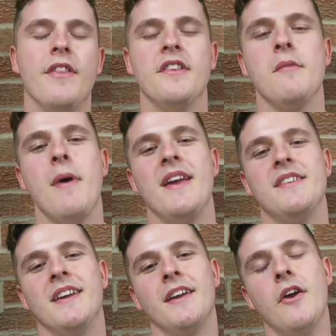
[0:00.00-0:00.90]
for this
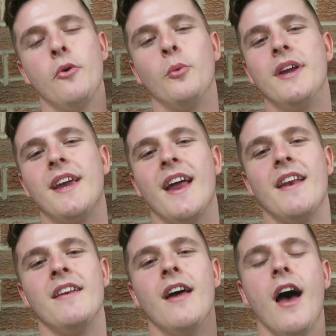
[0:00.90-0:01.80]
amazing
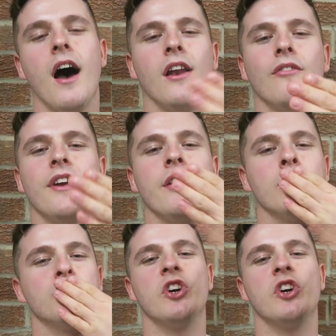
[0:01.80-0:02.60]
weekend. I love you.